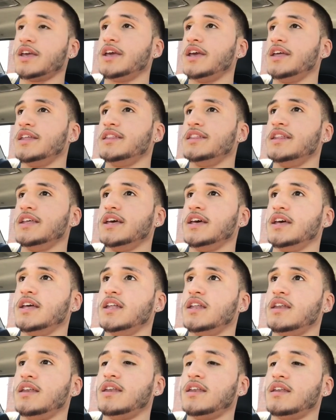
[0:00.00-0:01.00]
And
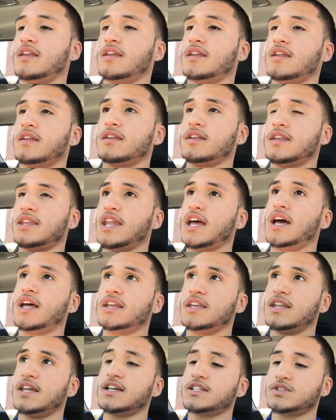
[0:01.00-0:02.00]
then
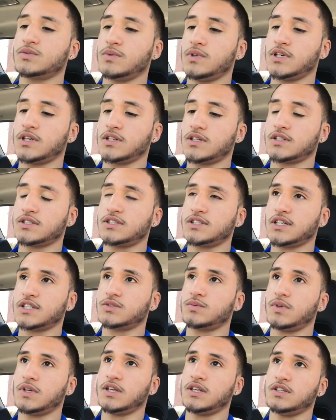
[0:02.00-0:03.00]
not next weekend, because
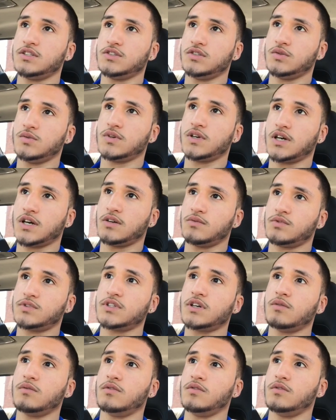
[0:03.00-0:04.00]
next weekend is Yukon,
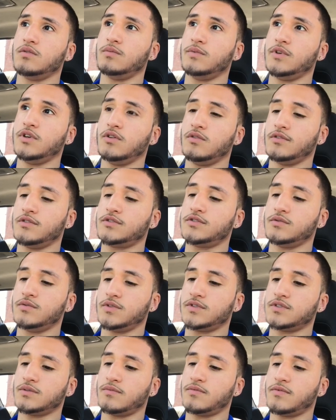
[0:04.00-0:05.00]
which I will be going to
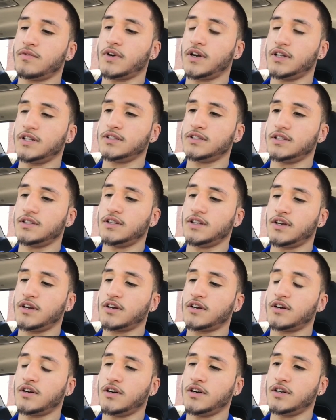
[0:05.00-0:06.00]
with some friends in their
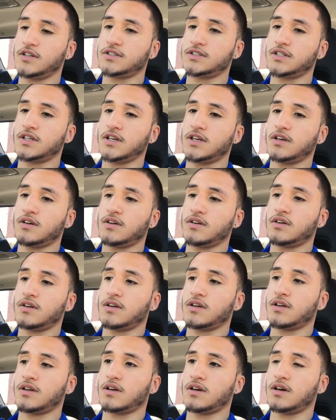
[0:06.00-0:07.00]
cars.
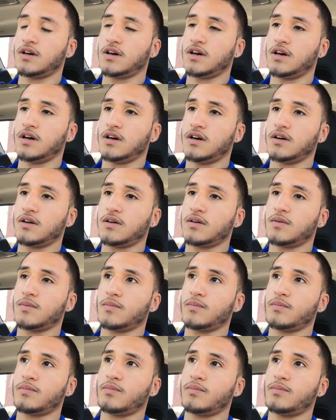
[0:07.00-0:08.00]

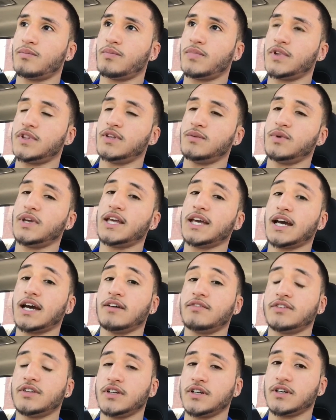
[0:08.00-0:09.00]
But the week
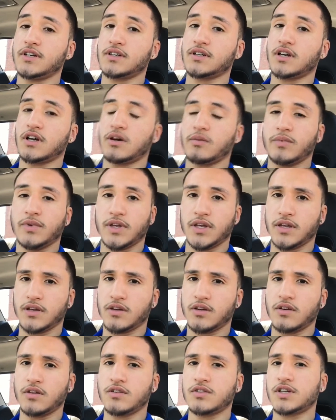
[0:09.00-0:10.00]
after, I'll be
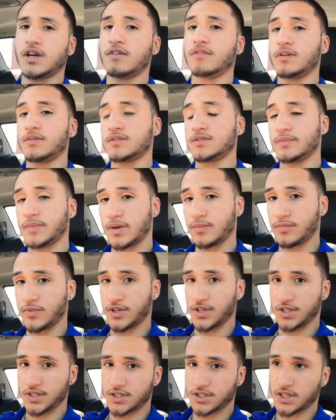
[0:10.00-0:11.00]
driving out to my
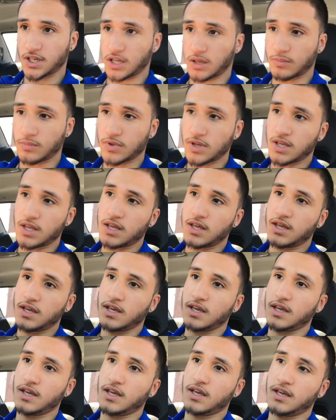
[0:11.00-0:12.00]
buddy's shop
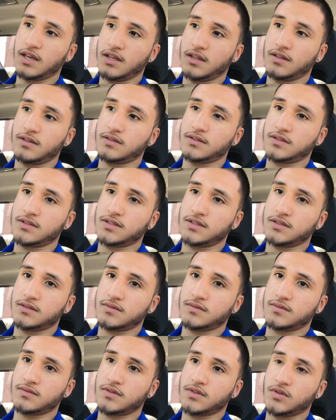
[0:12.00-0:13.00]
and
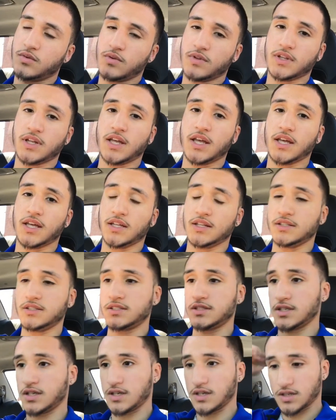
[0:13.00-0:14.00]
doing the
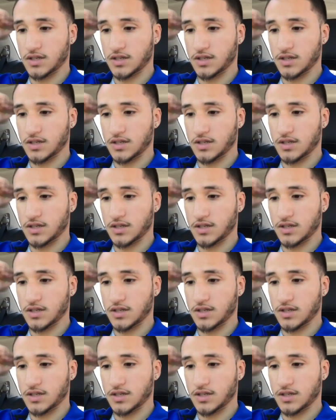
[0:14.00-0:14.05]
heads,